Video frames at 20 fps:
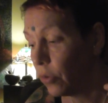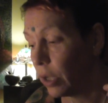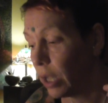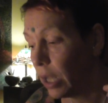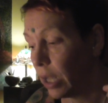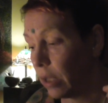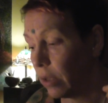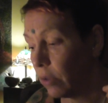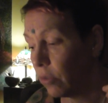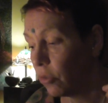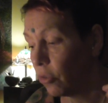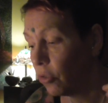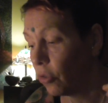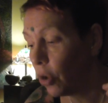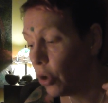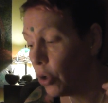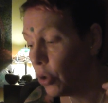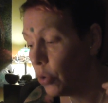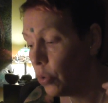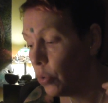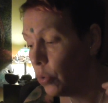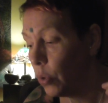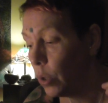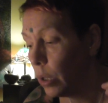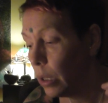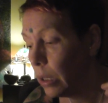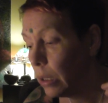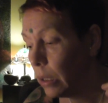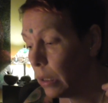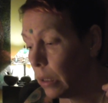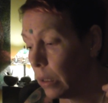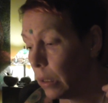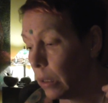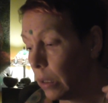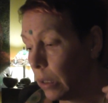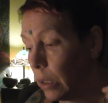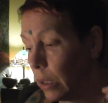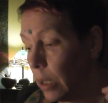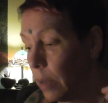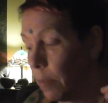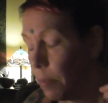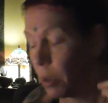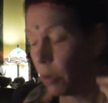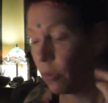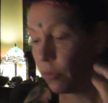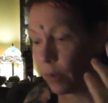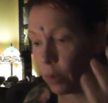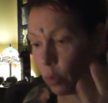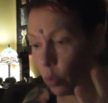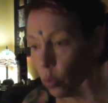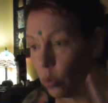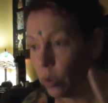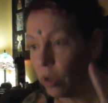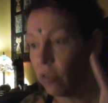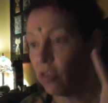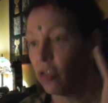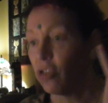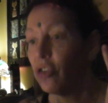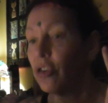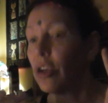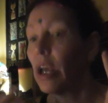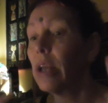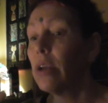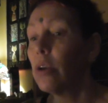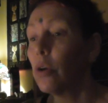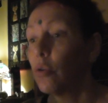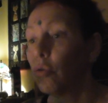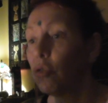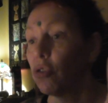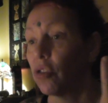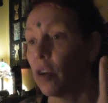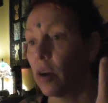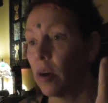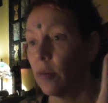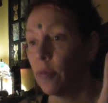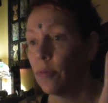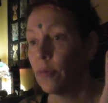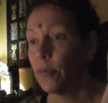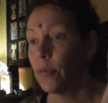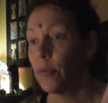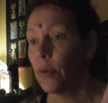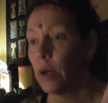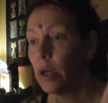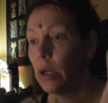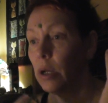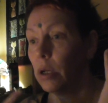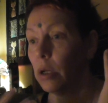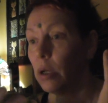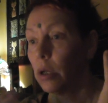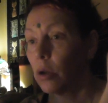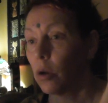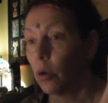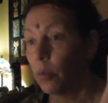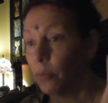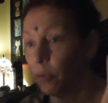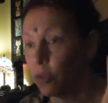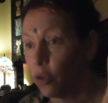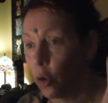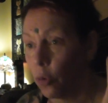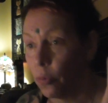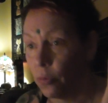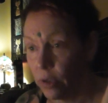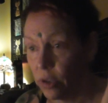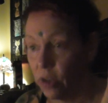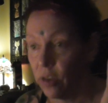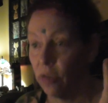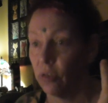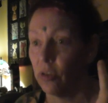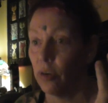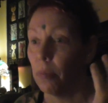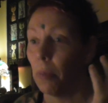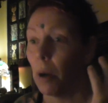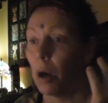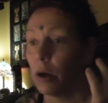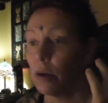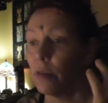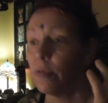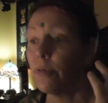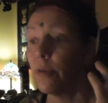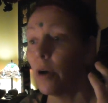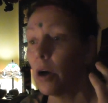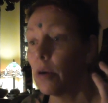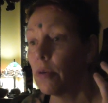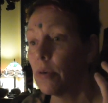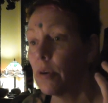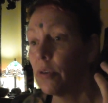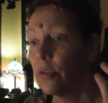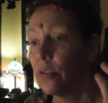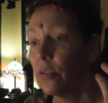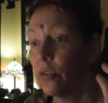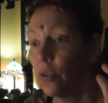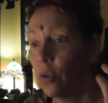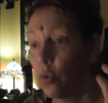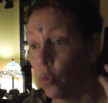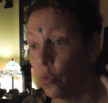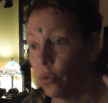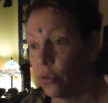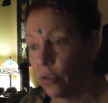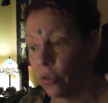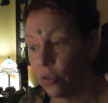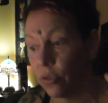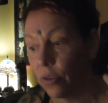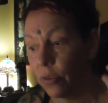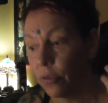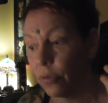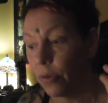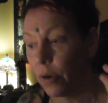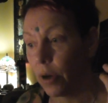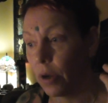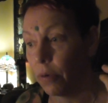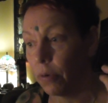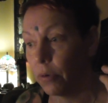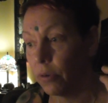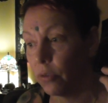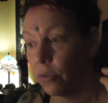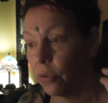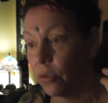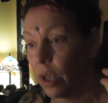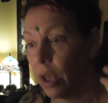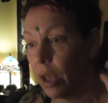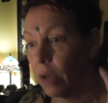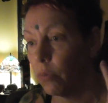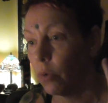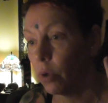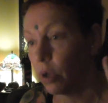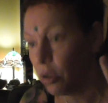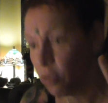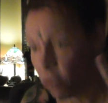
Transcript: You get so because when all this shadow stuff comes up, which is the mind virus, the consciousness virus, and what